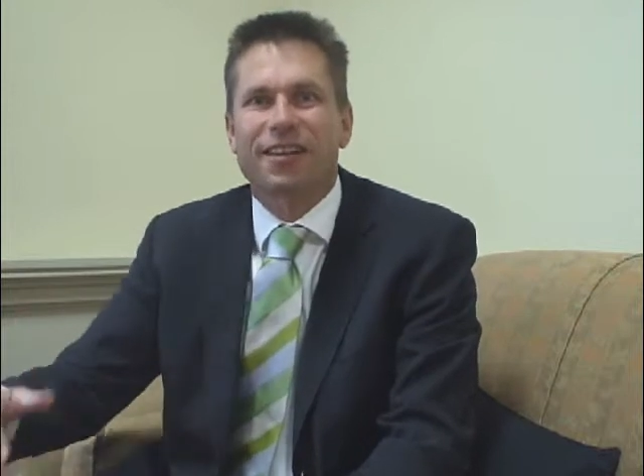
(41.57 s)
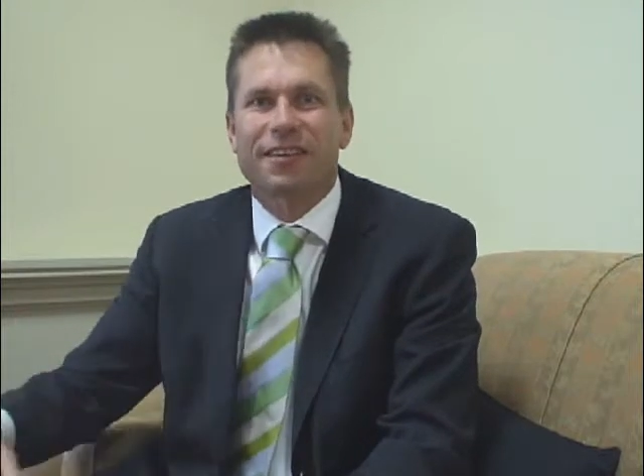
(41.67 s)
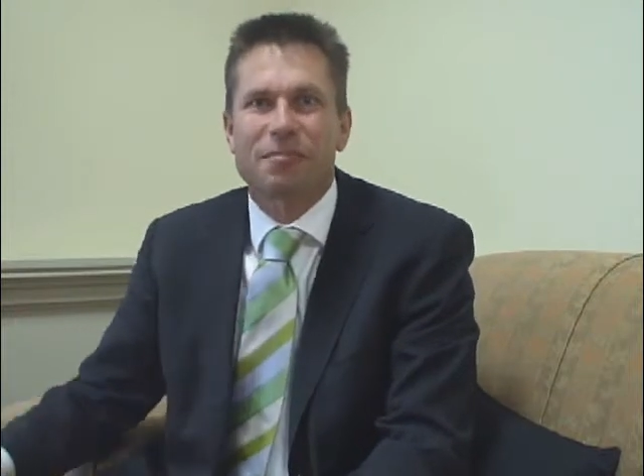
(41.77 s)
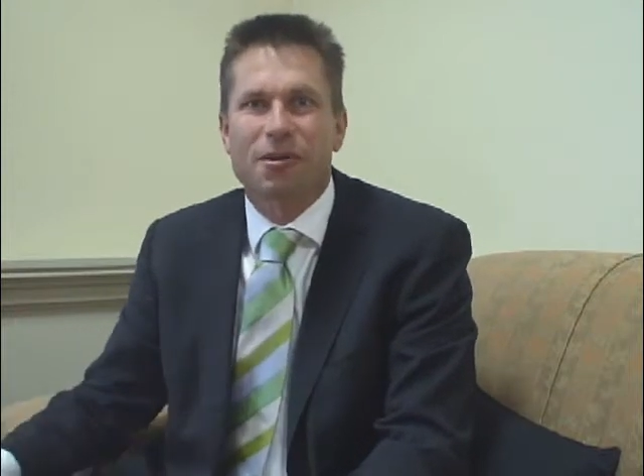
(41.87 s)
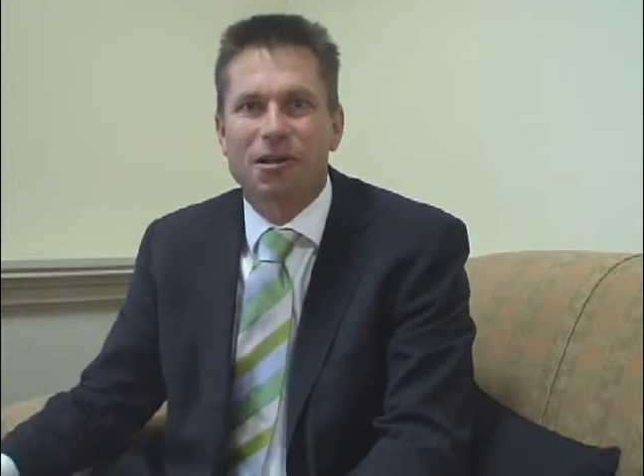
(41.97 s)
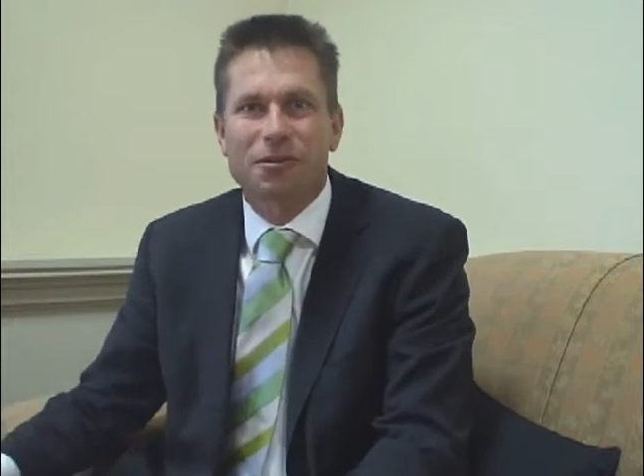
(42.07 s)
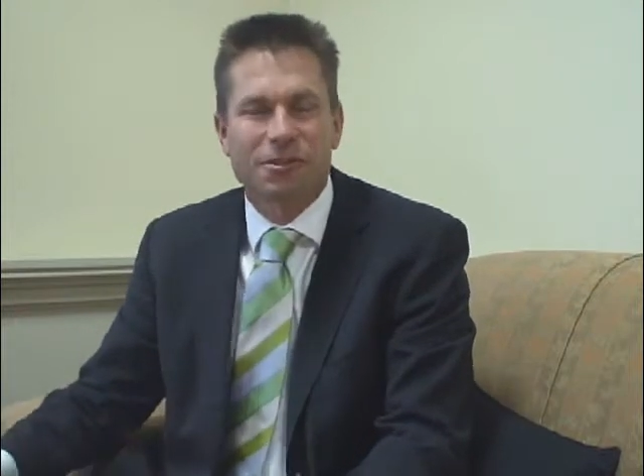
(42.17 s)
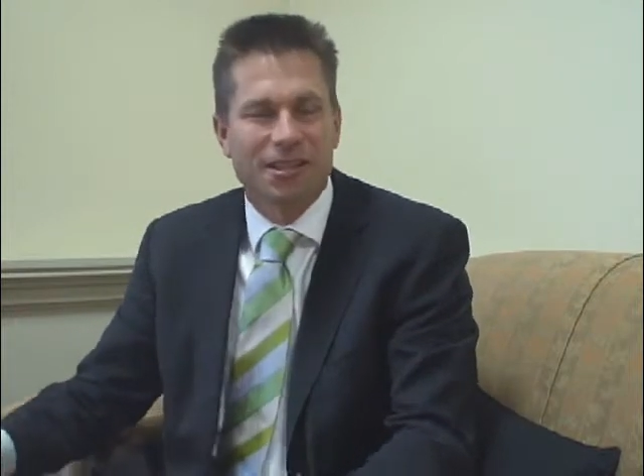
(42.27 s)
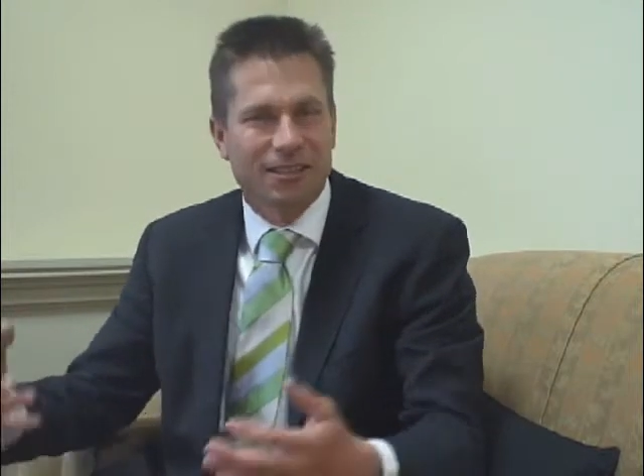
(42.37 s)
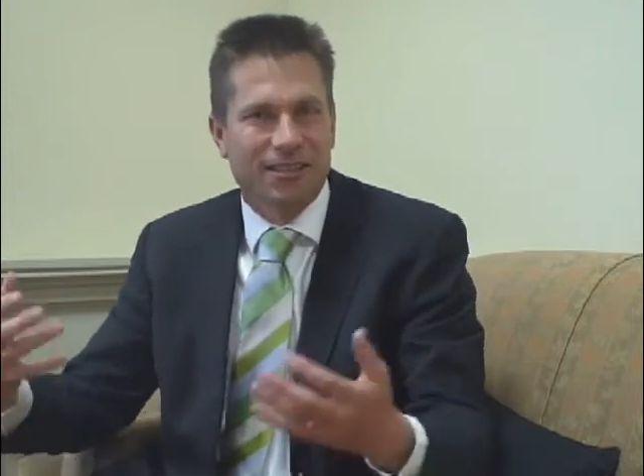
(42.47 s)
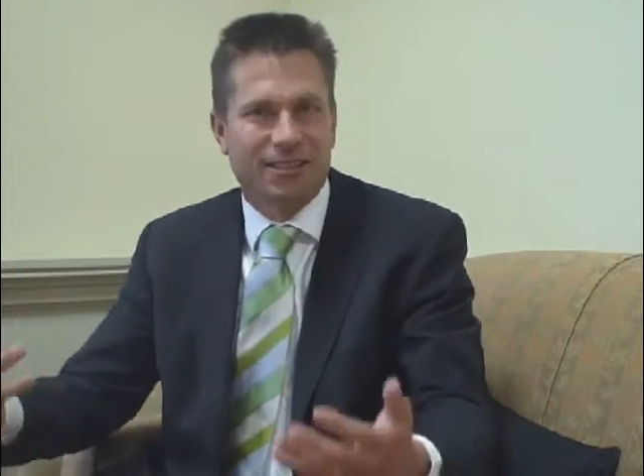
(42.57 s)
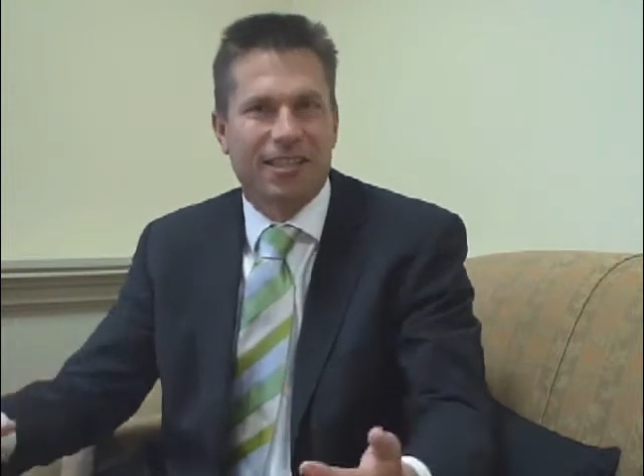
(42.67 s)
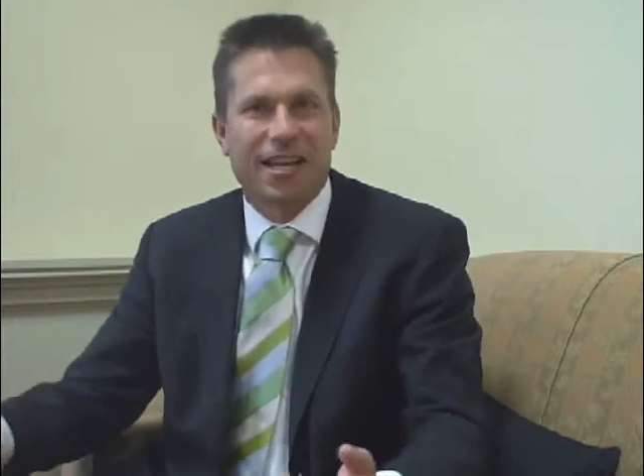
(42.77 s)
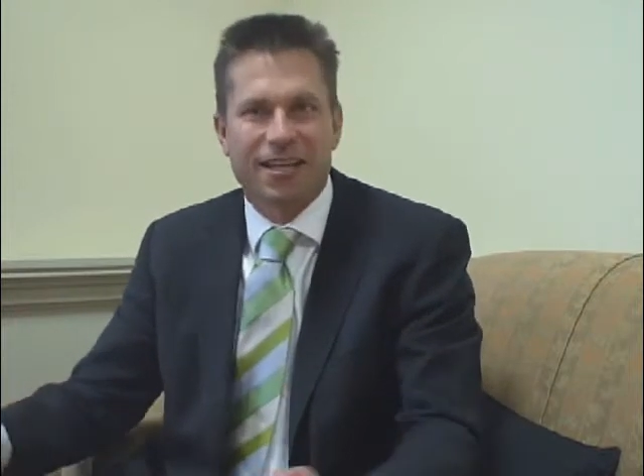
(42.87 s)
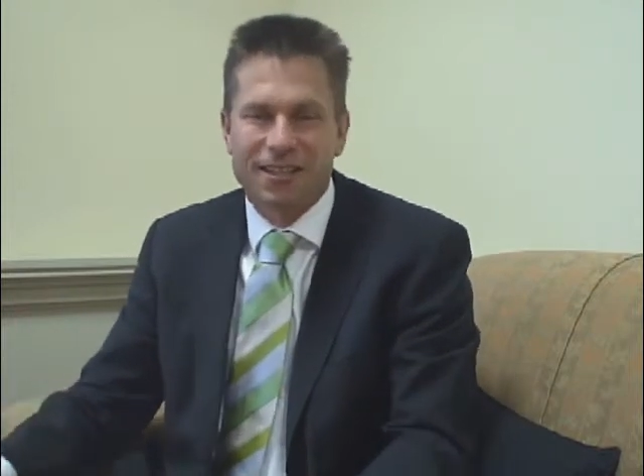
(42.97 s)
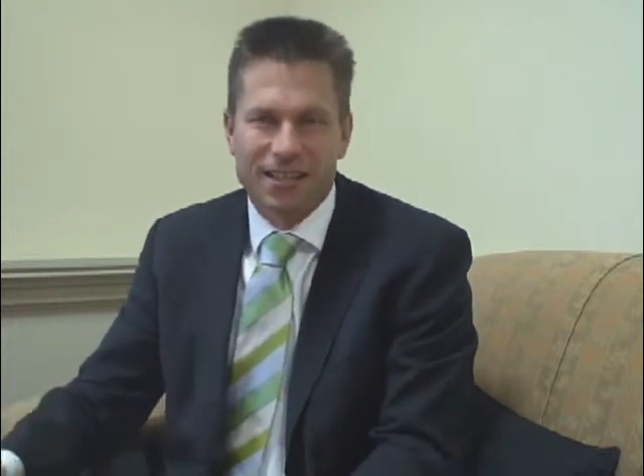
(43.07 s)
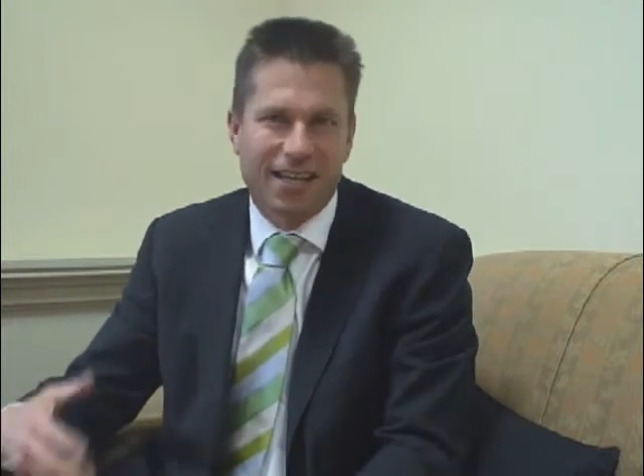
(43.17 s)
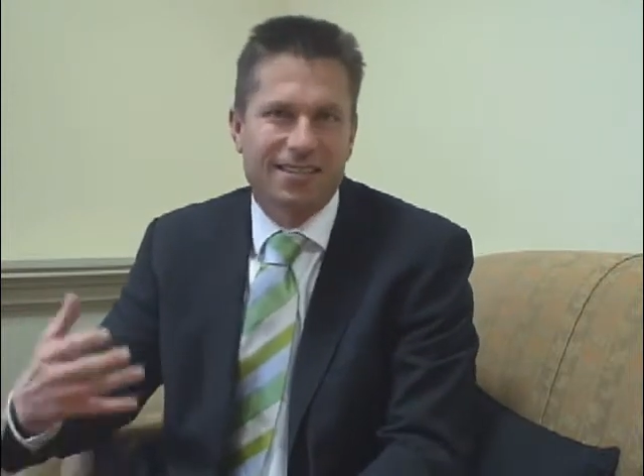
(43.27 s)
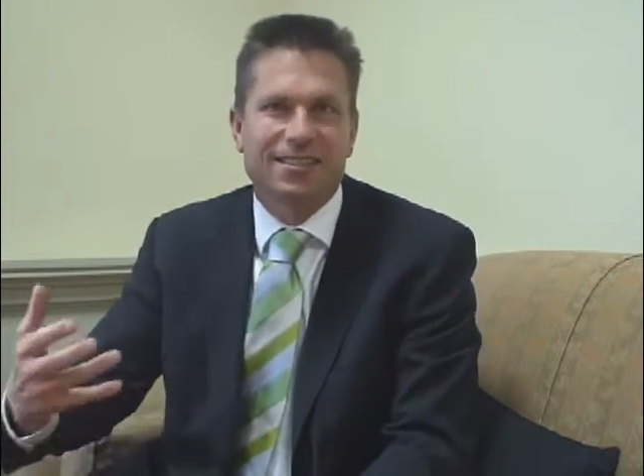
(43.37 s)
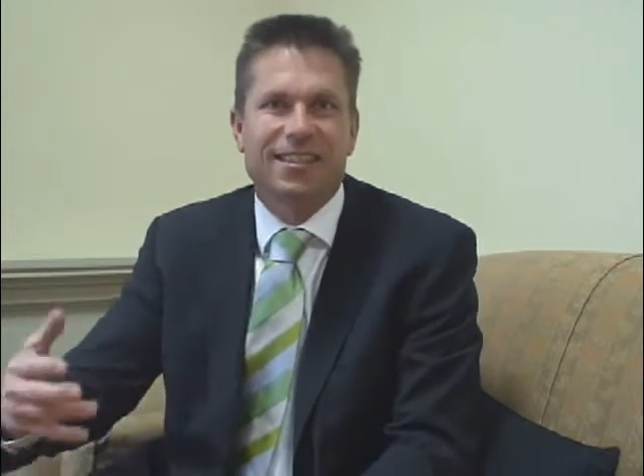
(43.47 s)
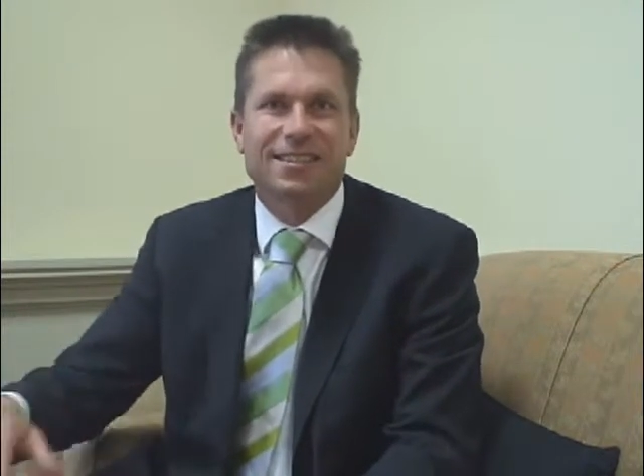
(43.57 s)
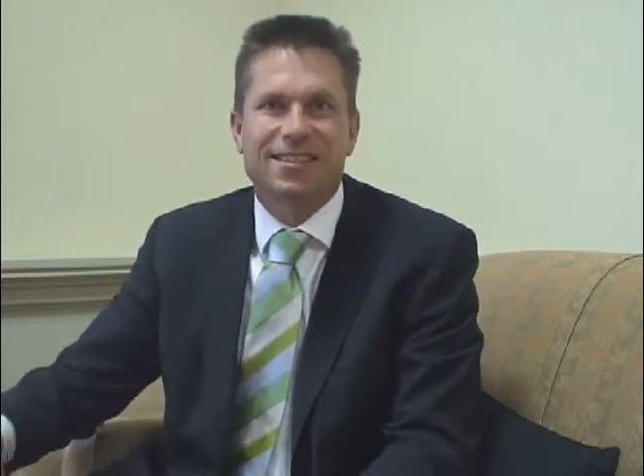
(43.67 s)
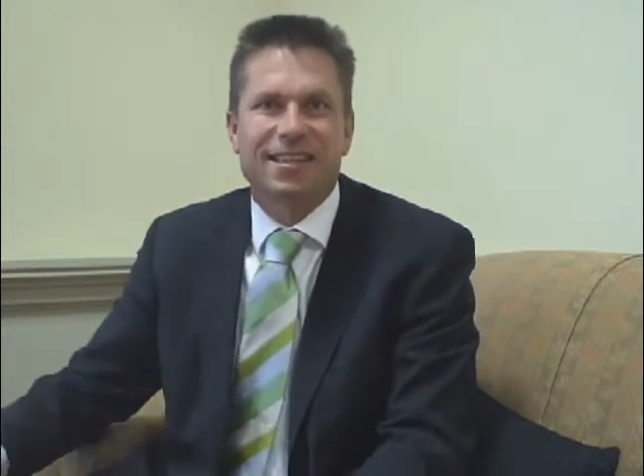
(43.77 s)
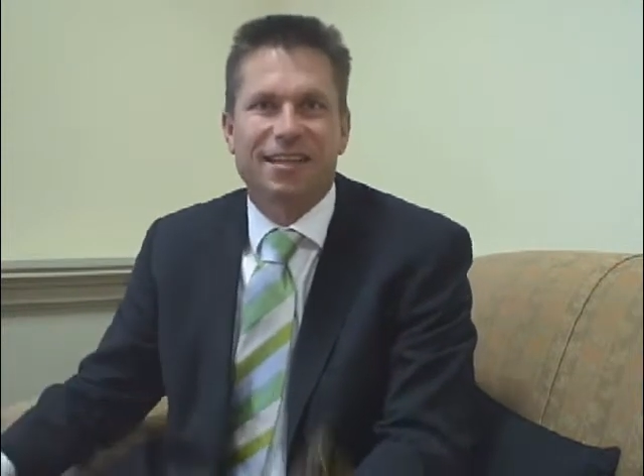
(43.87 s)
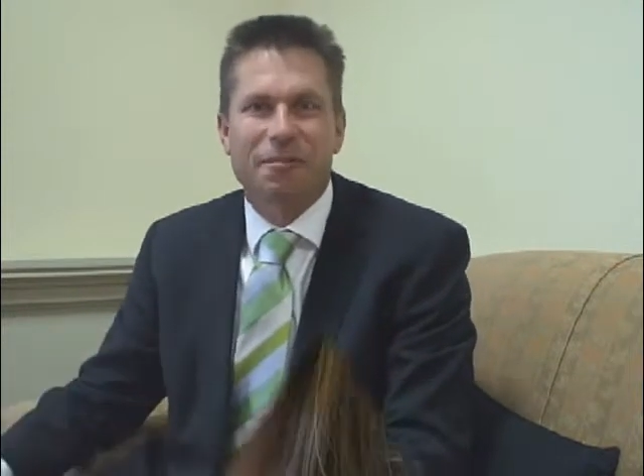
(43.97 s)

out there to Michael to stand and to test his